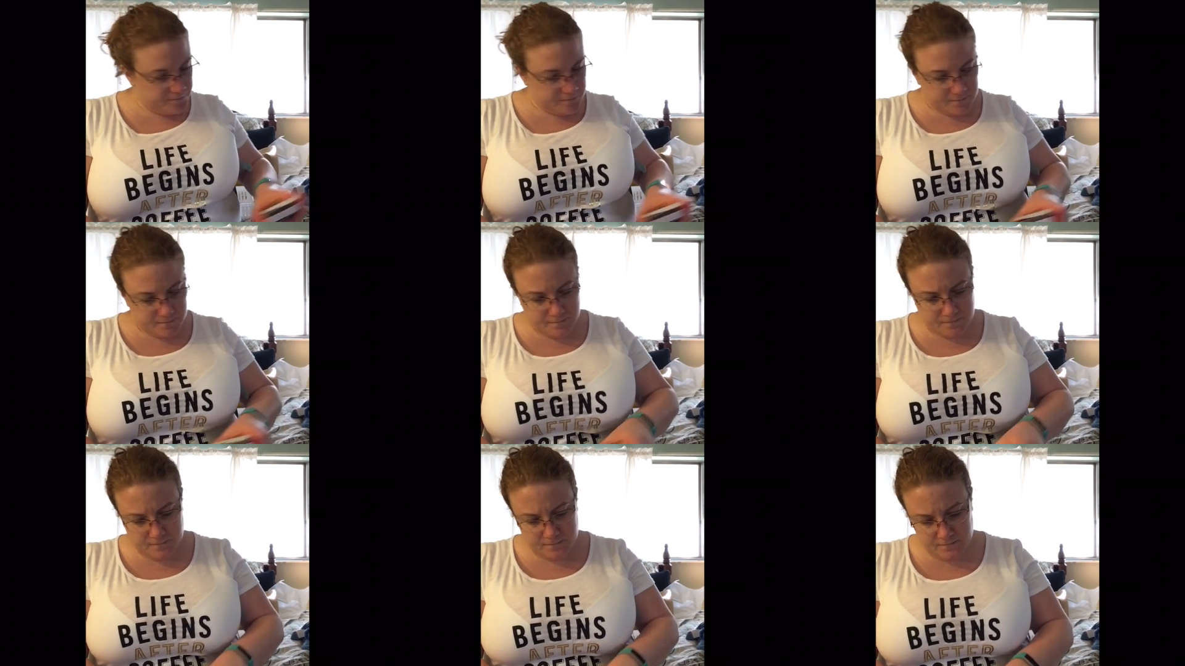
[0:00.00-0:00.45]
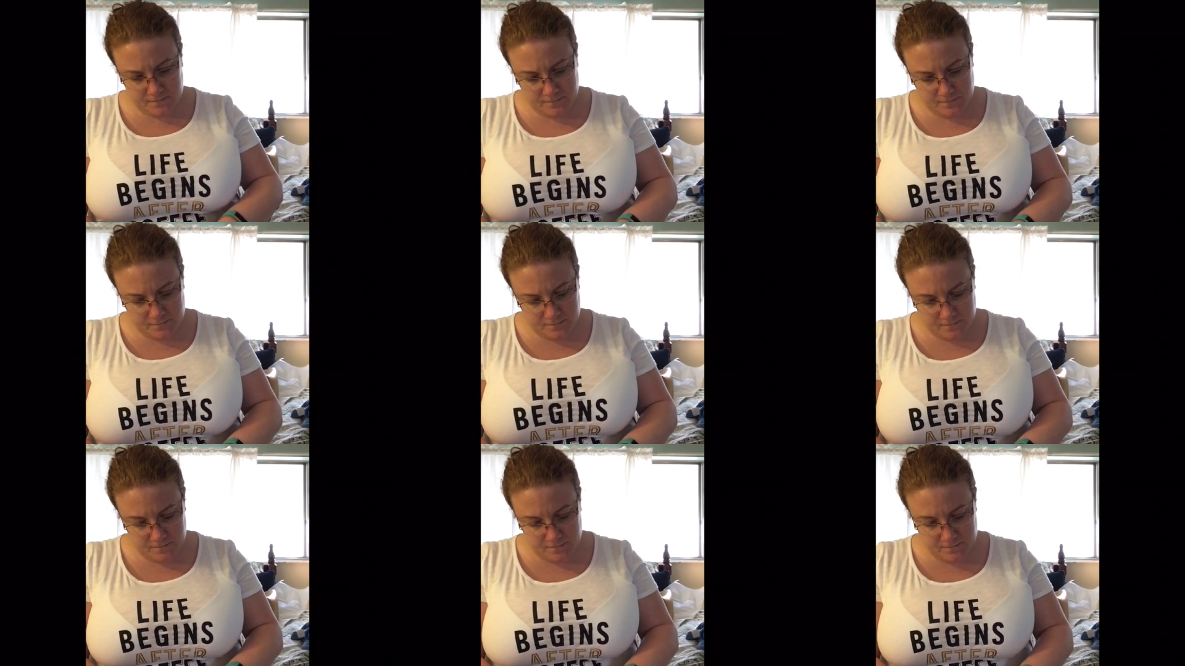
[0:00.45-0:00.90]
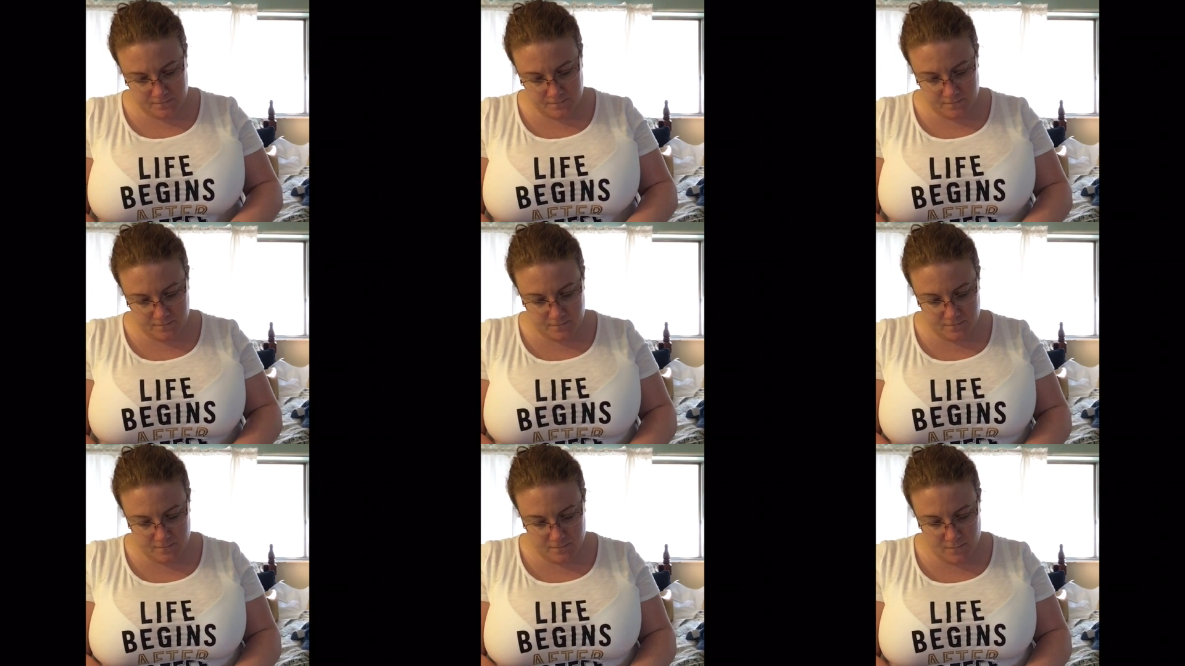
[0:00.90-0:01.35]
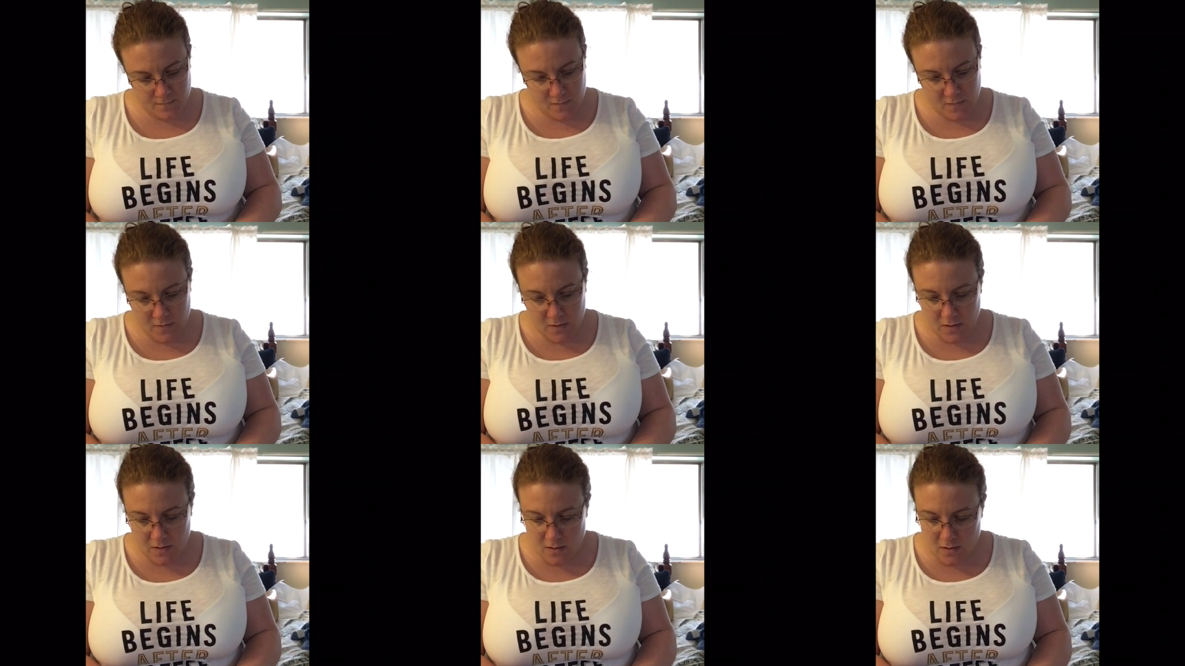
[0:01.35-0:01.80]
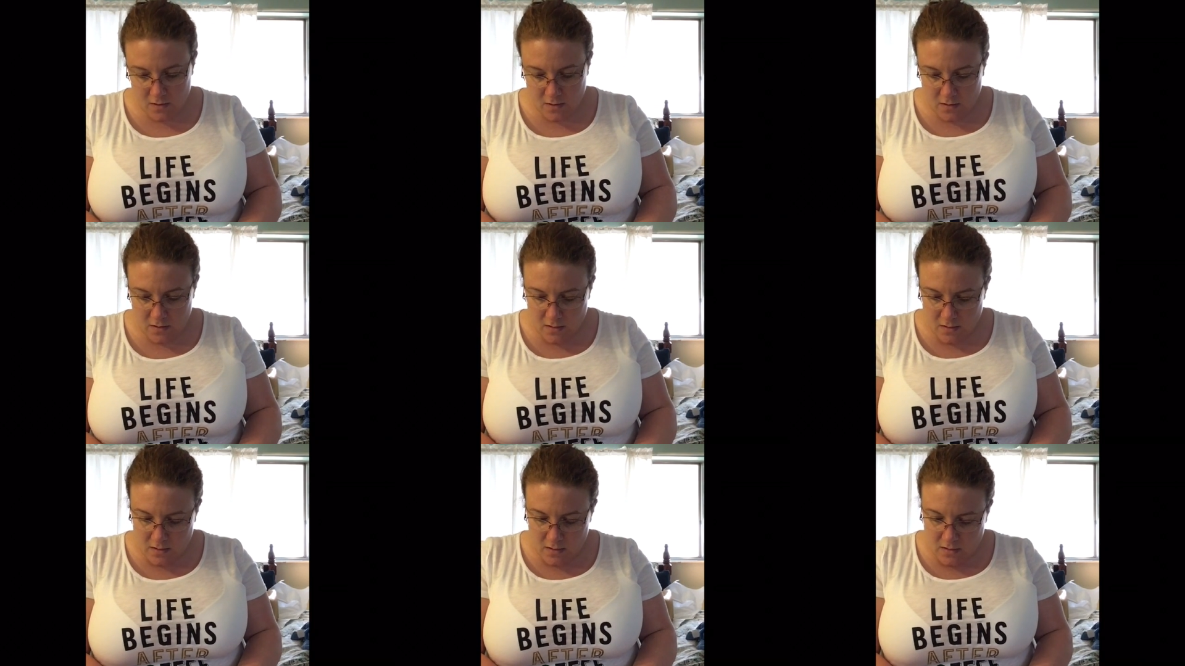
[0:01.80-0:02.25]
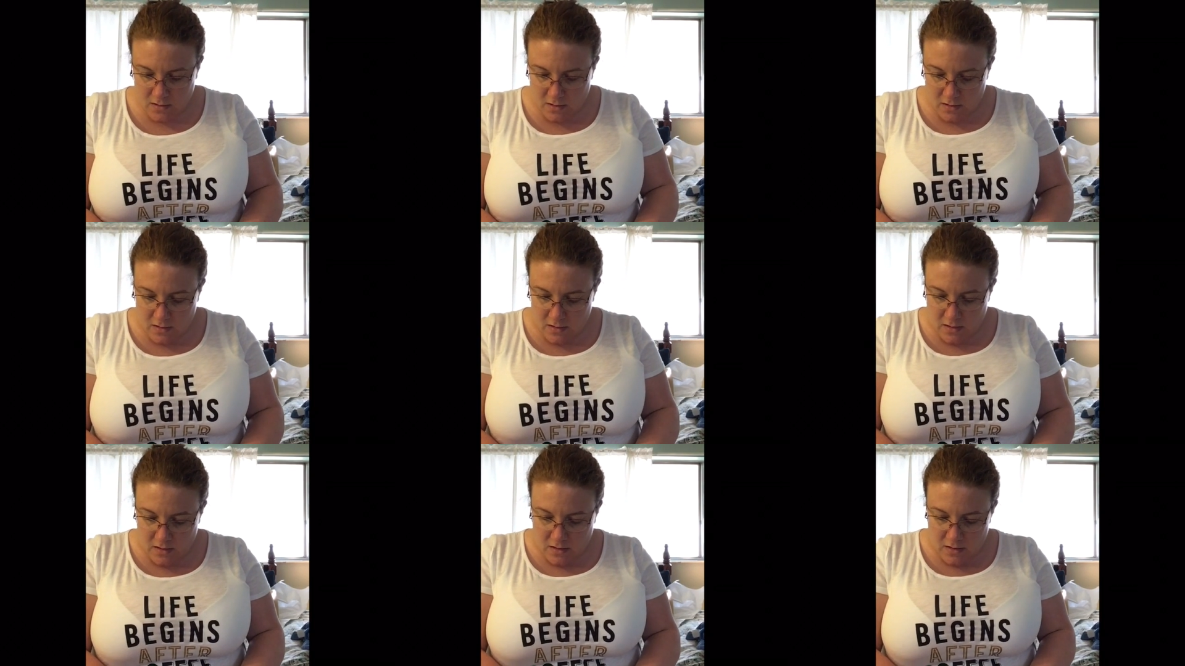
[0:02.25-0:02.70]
[no speech]